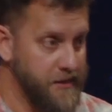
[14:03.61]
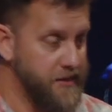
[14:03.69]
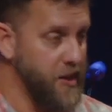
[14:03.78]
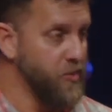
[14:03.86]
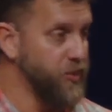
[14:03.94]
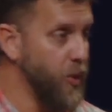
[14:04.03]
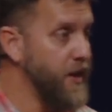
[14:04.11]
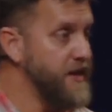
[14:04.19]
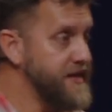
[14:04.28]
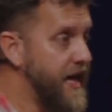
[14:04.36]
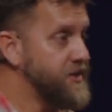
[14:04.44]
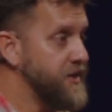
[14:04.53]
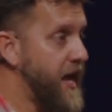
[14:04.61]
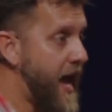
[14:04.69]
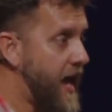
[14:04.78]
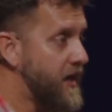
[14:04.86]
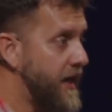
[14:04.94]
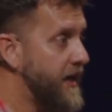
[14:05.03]
the employees actually
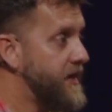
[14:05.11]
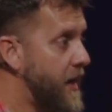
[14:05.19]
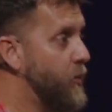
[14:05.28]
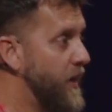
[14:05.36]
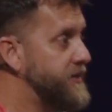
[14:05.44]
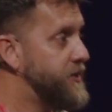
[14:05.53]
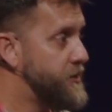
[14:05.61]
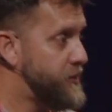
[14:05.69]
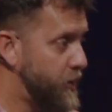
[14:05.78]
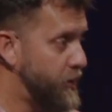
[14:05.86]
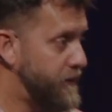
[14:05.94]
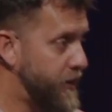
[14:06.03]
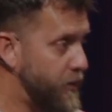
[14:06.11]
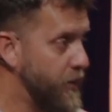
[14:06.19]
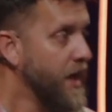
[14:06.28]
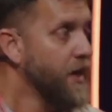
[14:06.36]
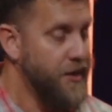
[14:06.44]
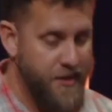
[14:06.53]
act like they want to serve you.
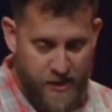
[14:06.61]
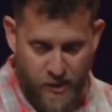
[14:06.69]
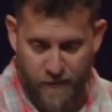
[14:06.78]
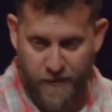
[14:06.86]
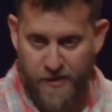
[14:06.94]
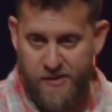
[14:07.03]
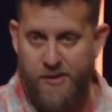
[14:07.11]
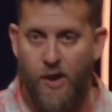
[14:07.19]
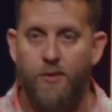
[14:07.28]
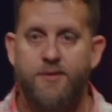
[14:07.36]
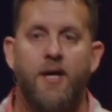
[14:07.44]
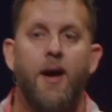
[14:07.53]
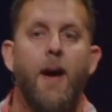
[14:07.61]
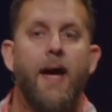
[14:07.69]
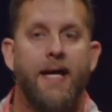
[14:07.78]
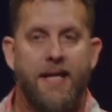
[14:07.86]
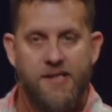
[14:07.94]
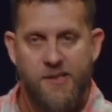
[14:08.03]
Thank you for the salt.
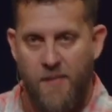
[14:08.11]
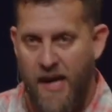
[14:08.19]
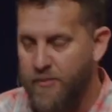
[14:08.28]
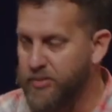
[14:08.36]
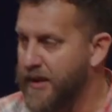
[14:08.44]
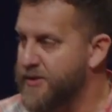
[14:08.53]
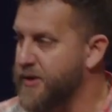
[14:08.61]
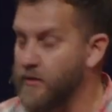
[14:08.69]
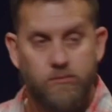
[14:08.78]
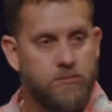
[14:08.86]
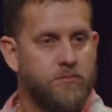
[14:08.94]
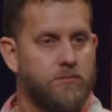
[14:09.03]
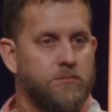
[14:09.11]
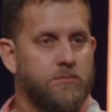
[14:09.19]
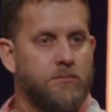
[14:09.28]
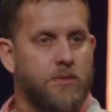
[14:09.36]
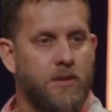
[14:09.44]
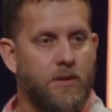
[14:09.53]
It's my pleasure.
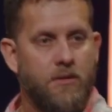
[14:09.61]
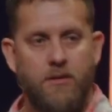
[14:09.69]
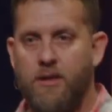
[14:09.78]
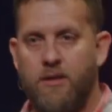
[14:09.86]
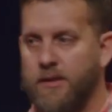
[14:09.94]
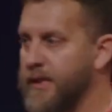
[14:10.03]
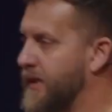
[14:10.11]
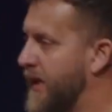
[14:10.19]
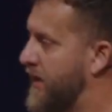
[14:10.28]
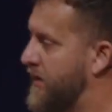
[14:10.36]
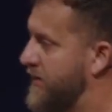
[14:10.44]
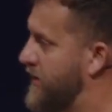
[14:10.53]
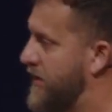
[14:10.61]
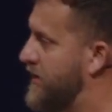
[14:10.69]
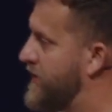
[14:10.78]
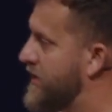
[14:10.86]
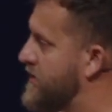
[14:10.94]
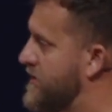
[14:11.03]
You don't get that at all the other
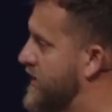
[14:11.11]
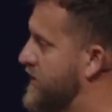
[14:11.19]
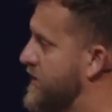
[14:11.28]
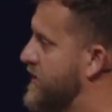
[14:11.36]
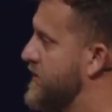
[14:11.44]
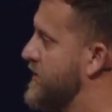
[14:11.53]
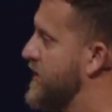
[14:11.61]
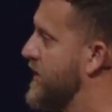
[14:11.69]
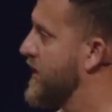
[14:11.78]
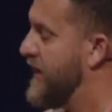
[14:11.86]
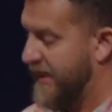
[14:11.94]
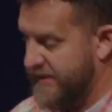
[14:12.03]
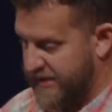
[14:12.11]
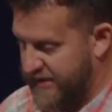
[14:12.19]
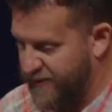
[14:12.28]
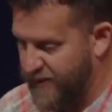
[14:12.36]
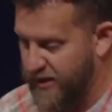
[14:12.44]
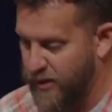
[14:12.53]
restaurants. It's a
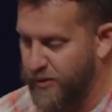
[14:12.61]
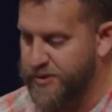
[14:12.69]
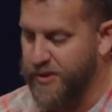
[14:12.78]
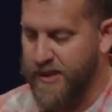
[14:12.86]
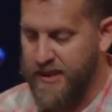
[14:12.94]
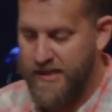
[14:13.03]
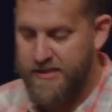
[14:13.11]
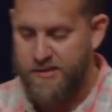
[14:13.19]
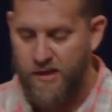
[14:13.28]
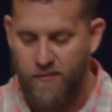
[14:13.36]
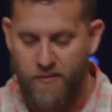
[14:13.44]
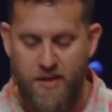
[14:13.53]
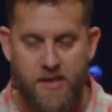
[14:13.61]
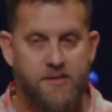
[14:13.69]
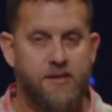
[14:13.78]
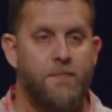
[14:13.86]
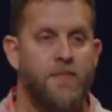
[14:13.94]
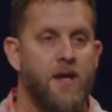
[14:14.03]
different culture. Can I just offer
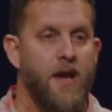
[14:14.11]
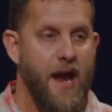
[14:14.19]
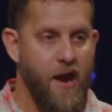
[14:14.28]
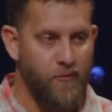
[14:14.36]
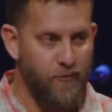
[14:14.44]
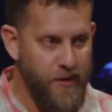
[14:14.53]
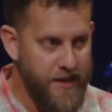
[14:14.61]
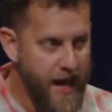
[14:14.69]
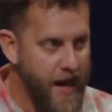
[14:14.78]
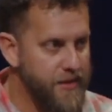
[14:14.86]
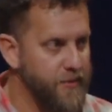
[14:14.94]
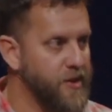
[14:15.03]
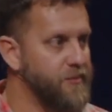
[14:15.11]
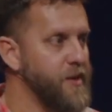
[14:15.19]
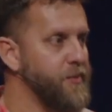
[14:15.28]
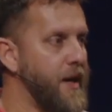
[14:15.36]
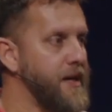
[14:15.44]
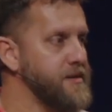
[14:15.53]
this? Every gathering of
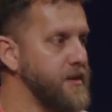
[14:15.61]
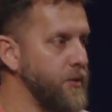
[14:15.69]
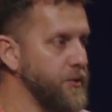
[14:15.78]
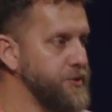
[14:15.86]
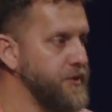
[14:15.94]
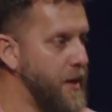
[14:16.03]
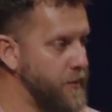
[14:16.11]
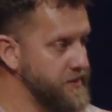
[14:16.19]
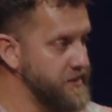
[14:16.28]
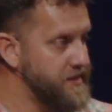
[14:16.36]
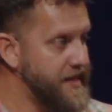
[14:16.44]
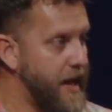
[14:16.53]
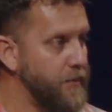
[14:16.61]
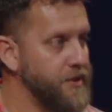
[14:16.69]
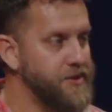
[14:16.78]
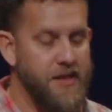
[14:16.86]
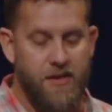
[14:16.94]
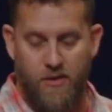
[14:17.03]
people has a culture that was
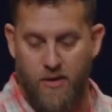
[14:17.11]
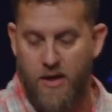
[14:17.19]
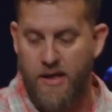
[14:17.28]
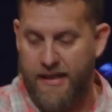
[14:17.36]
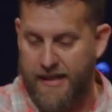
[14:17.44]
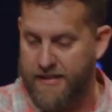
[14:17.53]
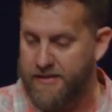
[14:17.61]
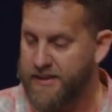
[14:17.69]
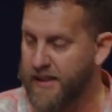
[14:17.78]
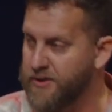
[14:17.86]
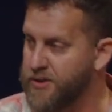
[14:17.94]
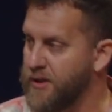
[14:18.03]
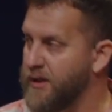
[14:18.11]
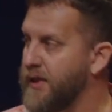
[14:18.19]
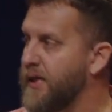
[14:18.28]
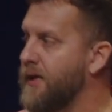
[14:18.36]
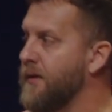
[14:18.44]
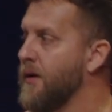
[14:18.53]
established either
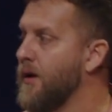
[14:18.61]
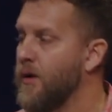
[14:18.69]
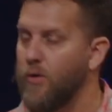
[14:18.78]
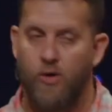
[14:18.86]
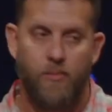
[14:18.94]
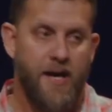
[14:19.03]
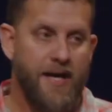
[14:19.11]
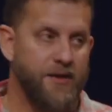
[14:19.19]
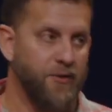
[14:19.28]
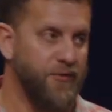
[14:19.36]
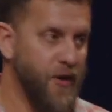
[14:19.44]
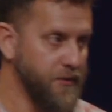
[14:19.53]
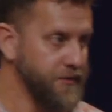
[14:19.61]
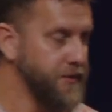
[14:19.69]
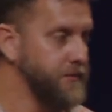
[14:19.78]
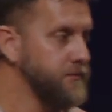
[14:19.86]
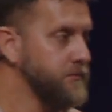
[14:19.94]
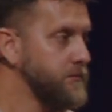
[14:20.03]
intentionally or by default.
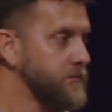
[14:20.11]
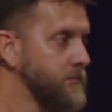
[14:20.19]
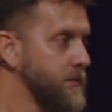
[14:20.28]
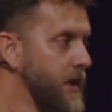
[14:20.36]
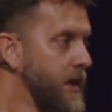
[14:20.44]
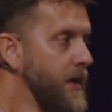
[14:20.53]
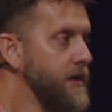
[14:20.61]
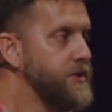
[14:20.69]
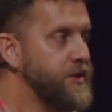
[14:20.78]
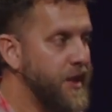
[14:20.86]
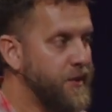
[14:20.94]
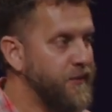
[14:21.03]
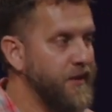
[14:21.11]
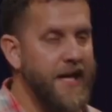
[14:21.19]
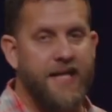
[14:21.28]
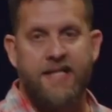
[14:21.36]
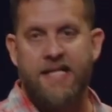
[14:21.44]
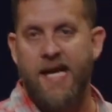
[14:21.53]
Chick fil
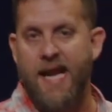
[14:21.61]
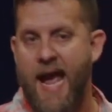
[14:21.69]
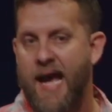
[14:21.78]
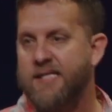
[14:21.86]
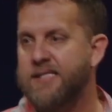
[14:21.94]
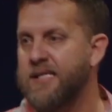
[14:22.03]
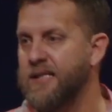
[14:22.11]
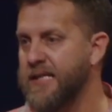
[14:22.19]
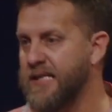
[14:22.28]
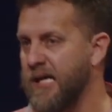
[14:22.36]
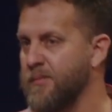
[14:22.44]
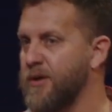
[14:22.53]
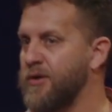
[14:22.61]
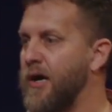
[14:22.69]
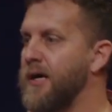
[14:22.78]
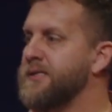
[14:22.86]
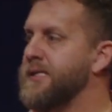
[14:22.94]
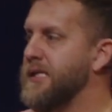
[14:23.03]
A did not accidentally come
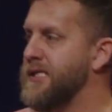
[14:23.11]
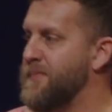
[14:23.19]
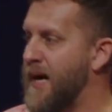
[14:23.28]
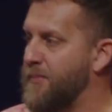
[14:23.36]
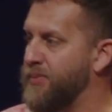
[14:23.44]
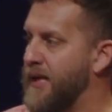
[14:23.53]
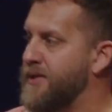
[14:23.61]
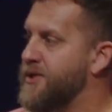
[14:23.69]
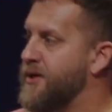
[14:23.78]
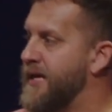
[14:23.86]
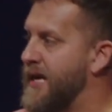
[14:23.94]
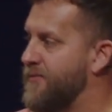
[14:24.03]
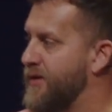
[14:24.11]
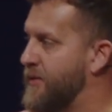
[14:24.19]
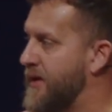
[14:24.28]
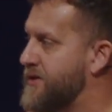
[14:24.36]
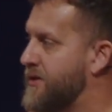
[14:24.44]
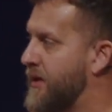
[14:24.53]
across it's my pleasure at every
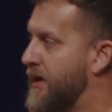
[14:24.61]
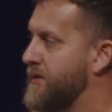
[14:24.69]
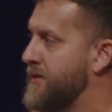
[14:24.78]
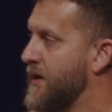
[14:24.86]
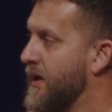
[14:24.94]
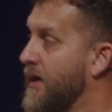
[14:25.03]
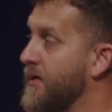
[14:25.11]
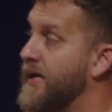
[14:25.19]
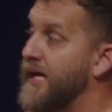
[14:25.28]
restaurant. They